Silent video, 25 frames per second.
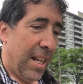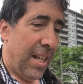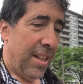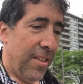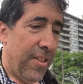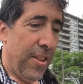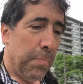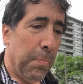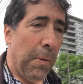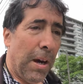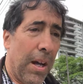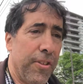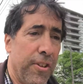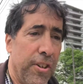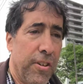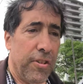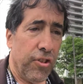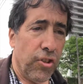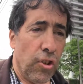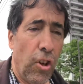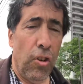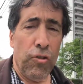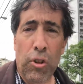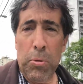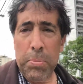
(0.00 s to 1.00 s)
The mother,
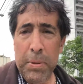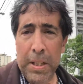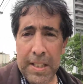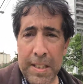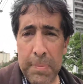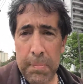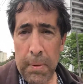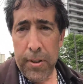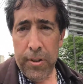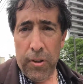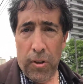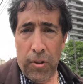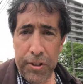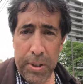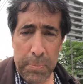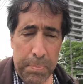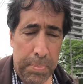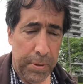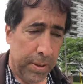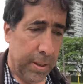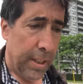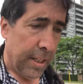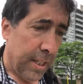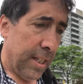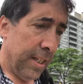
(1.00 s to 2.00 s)
Saul Rubinek's mother, owned the
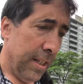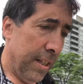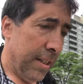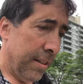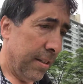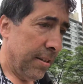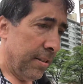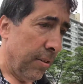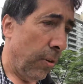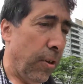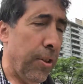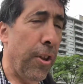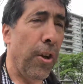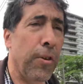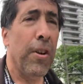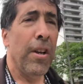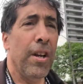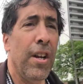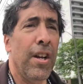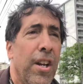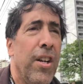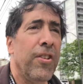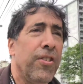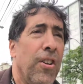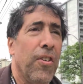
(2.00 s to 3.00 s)
building.
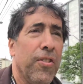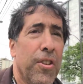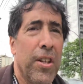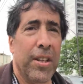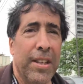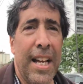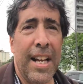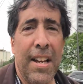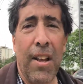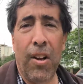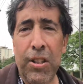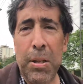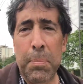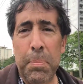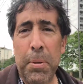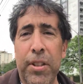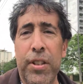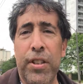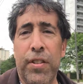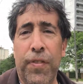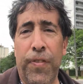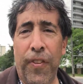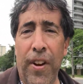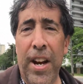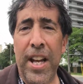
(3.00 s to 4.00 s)
The lady owned the
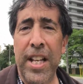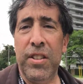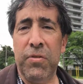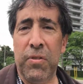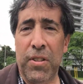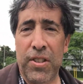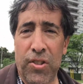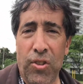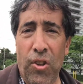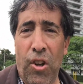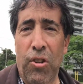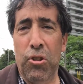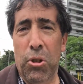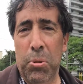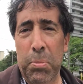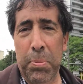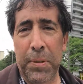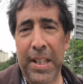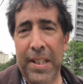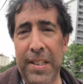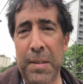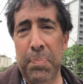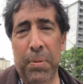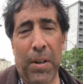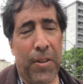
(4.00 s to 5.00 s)
building's friends with Saul
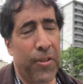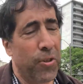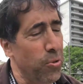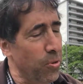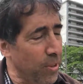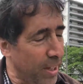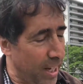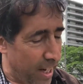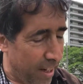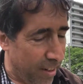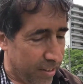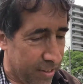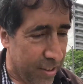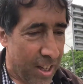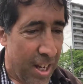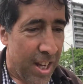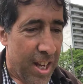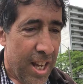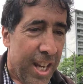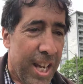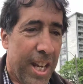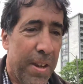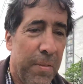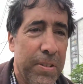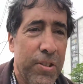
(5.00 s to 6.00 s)
Rubinek's brother. Who cares?
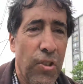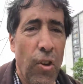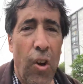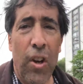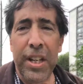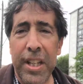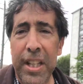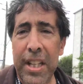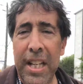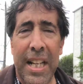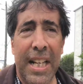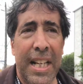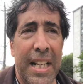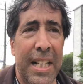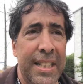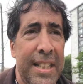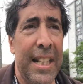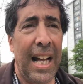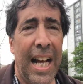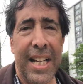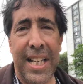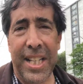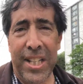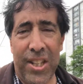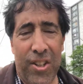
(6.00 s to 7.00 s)
He was on,
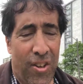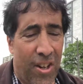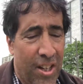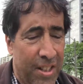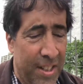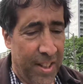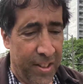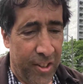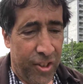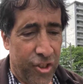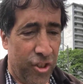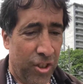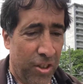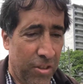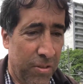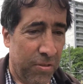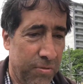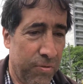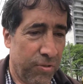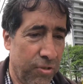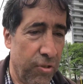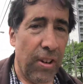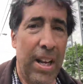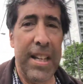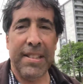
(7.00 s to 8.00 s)
not ER, the other show.
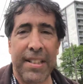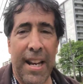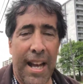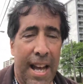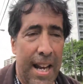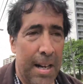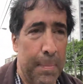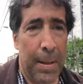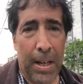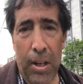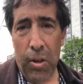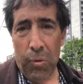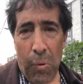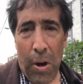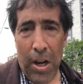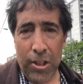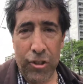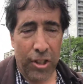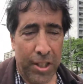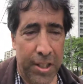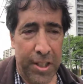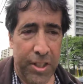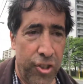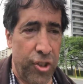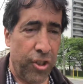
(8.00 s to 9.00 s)
Grey's Anatomy. I don't watch
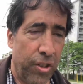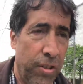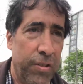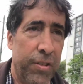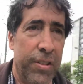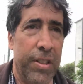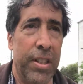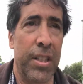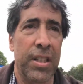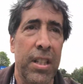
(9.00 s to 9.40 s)
any of these shows.